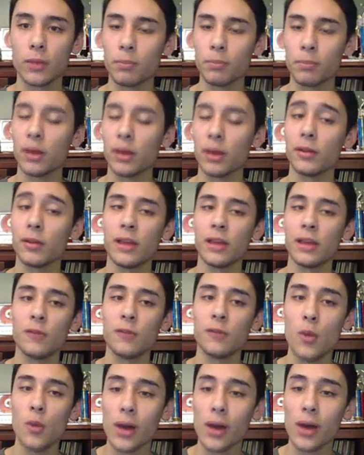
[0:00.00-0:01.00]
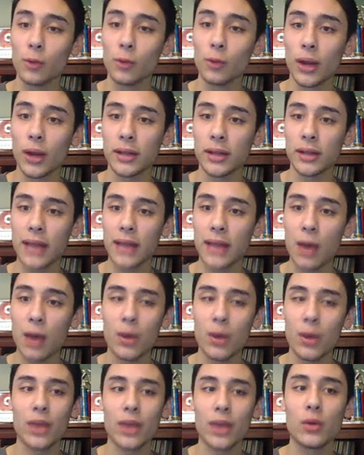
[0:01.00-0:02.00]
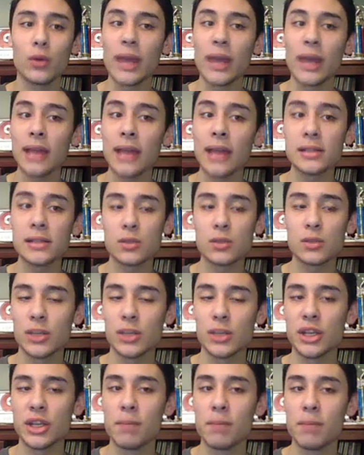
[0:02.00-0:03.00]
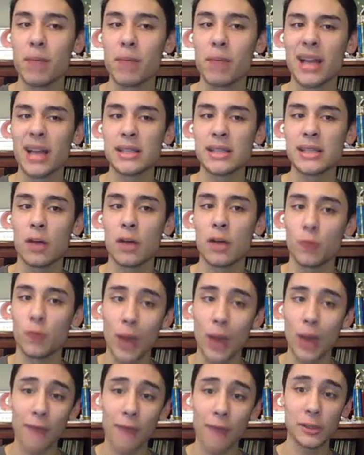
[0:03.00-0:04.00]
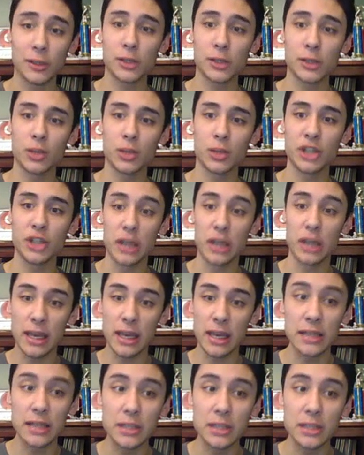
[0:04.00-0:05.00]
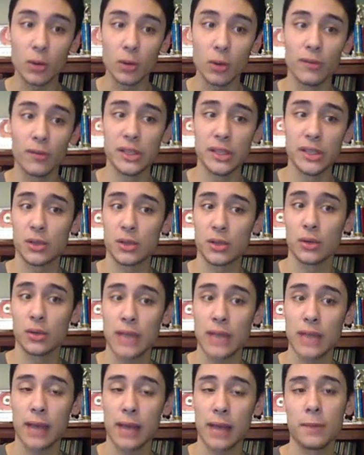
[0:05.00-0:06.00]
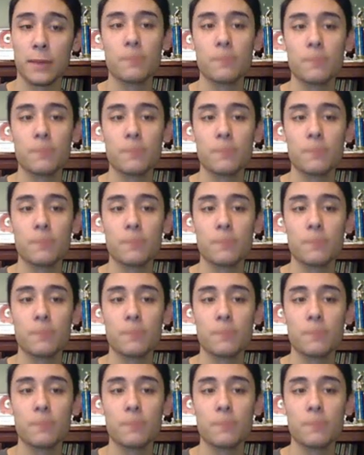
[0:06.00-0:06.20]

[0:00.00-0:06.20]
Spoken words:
But if you want to run it that way, you can't switch it in by itself. You have to switch it into a physical attack.